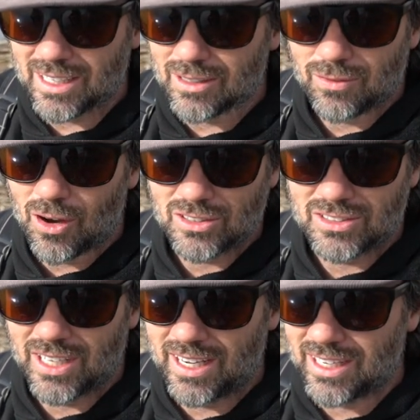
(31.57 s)
any false
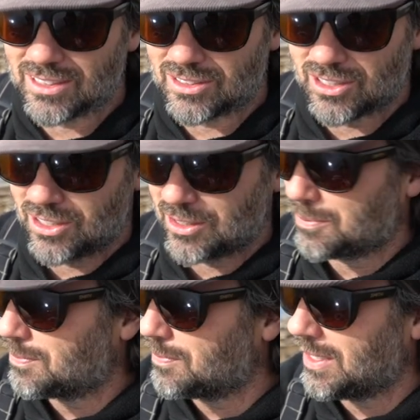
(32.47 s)
takes or
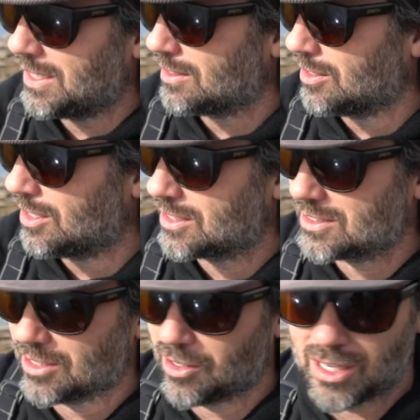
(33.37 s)
any
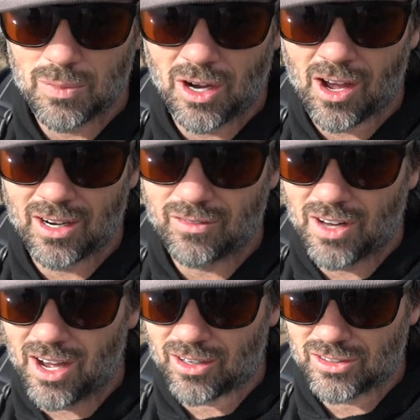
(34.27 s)
looks, I'll keep it on. If
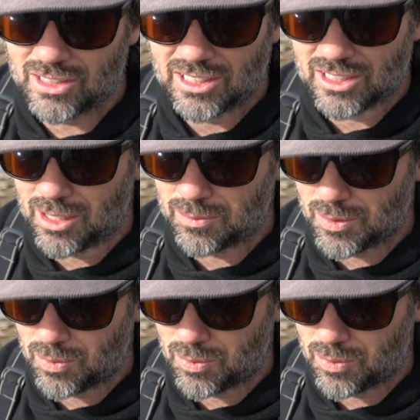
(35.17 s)
not, I'll change it up to